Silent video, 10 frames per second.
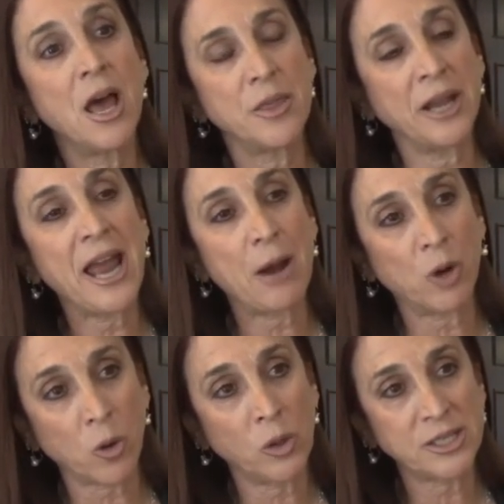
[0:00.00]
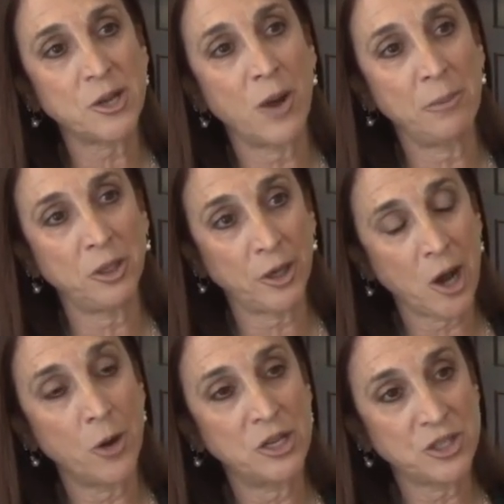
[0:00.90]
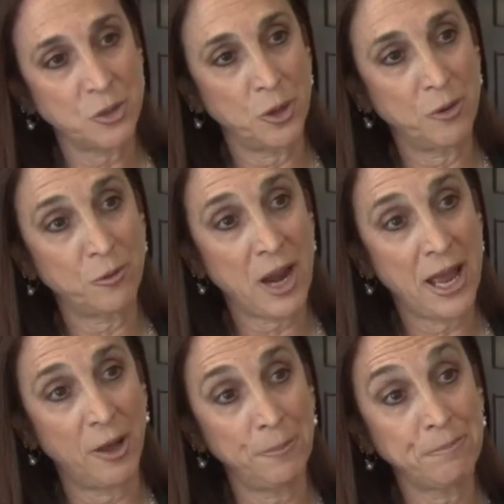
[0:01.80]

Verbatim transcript: They now are also able to go to SUNY for help.